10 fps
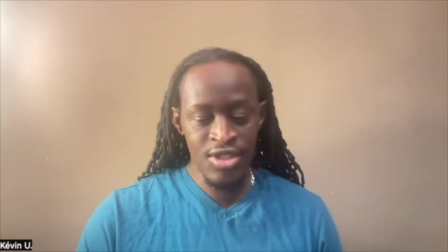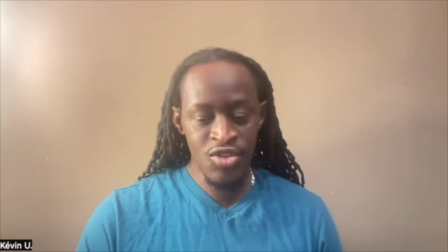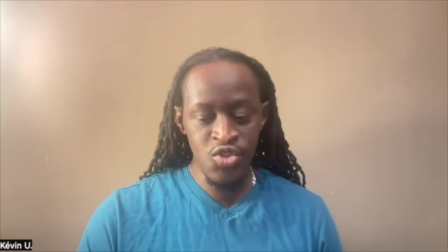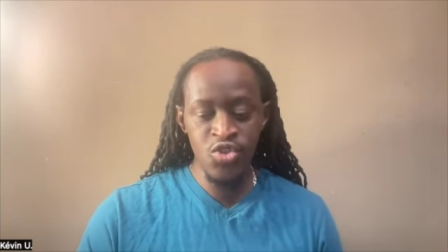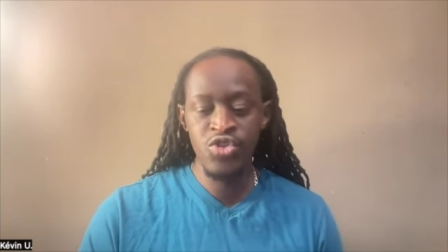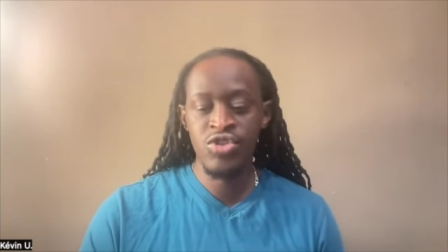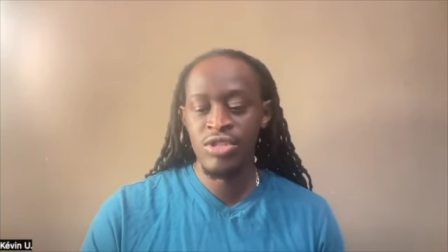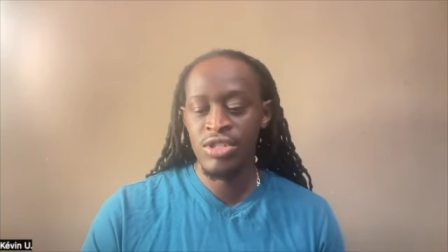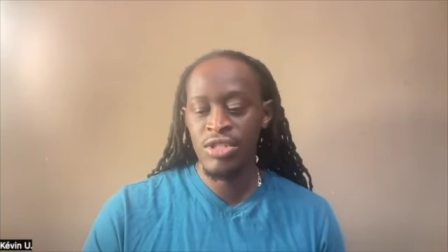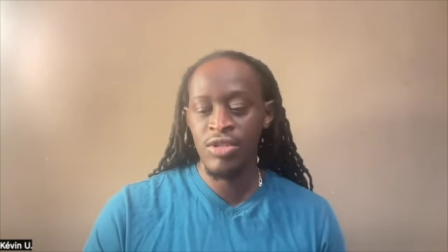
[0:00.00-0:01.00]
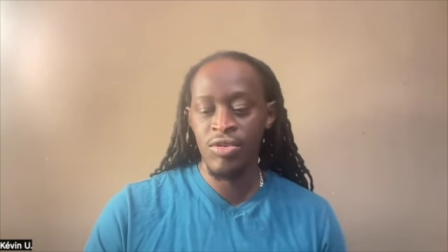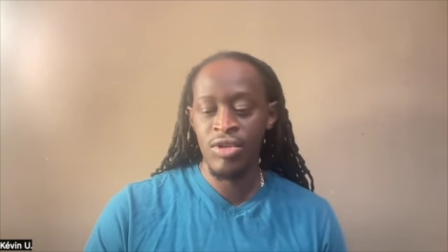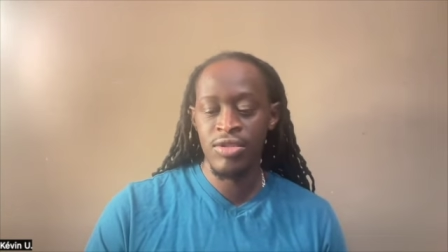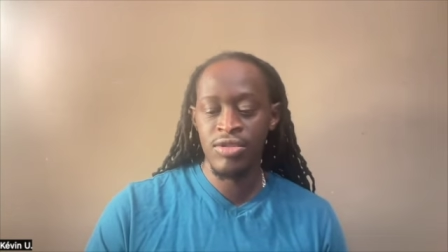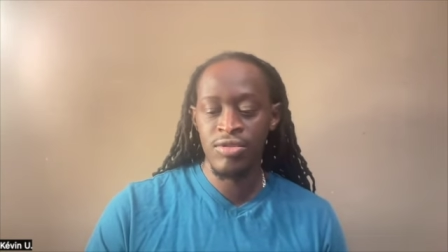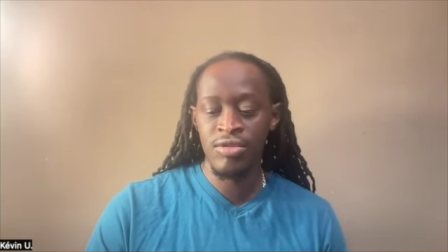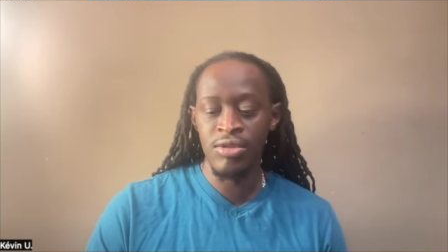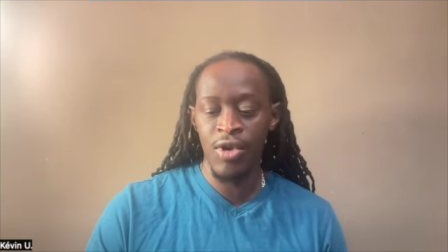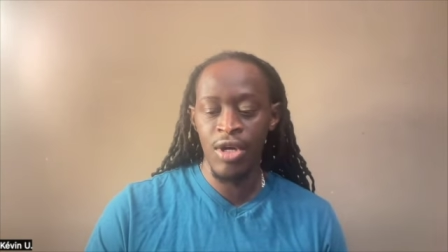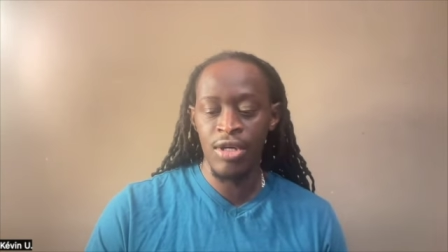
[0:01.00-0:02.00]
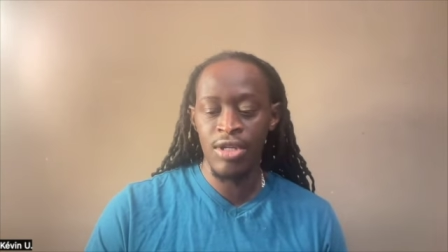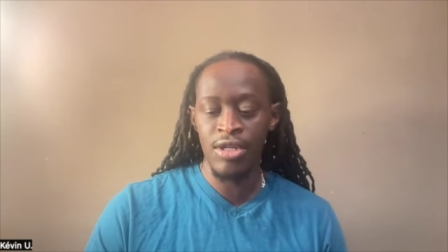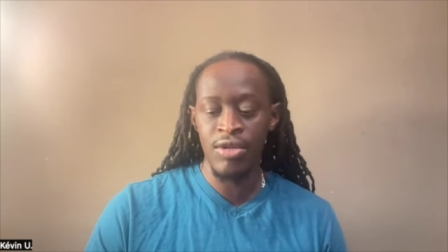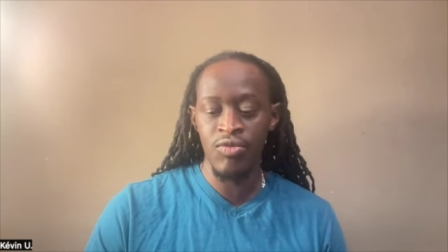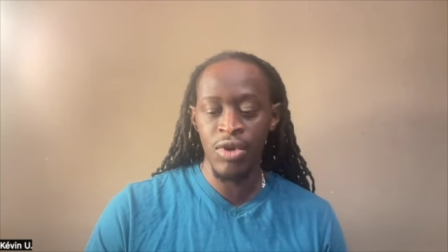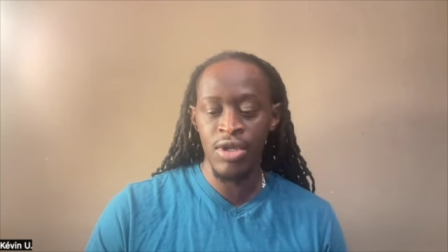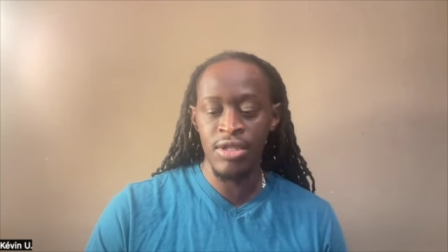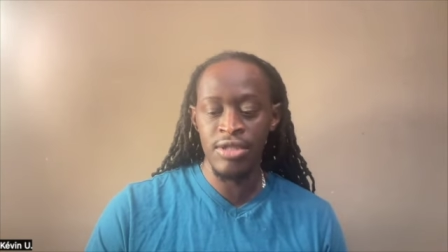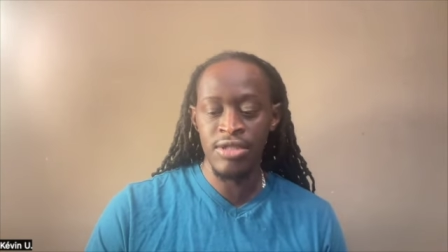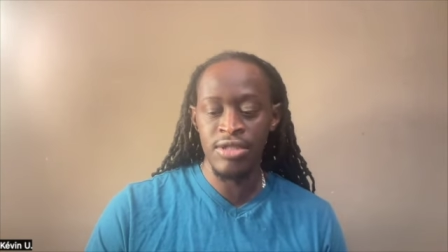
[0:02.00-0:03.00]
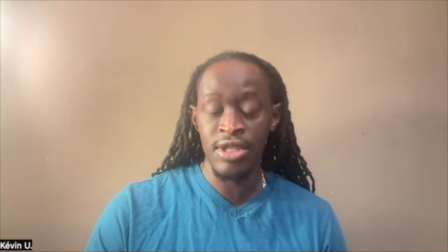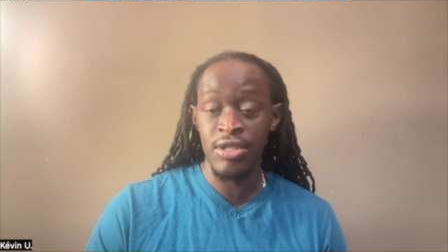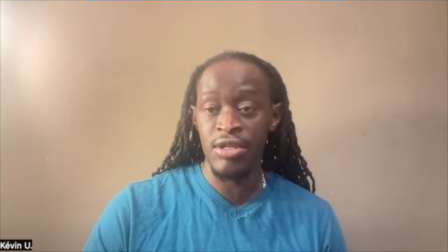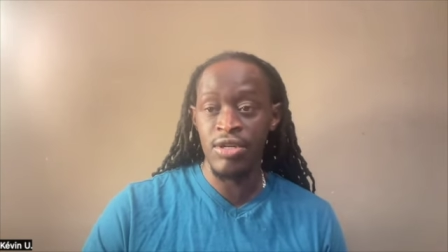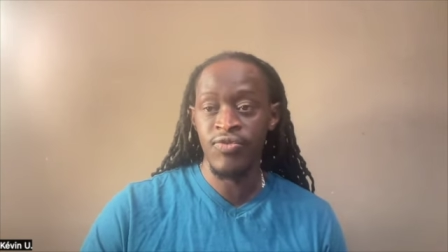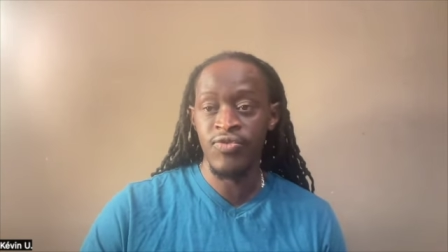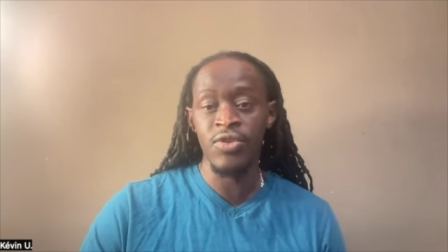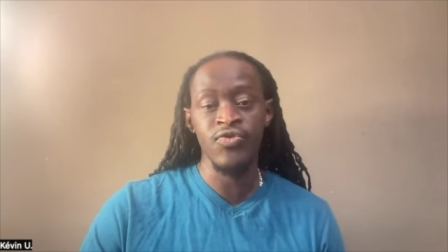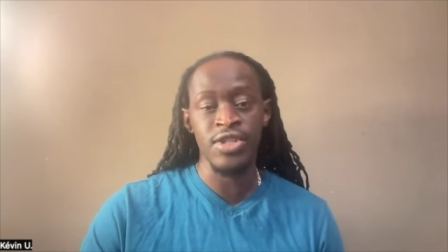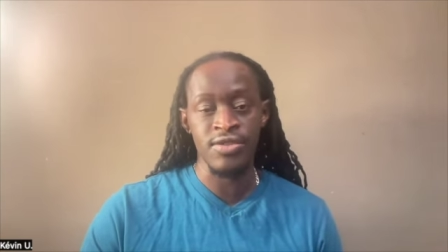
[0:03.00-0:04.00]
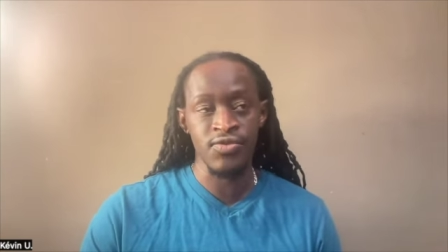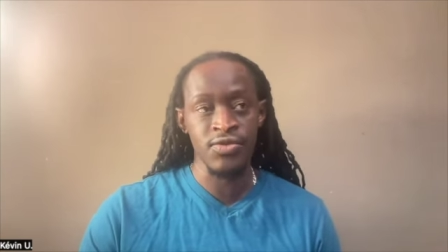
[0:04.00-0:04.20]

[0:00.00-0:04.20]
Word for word: usually going through the market of wanting to enter a film festival.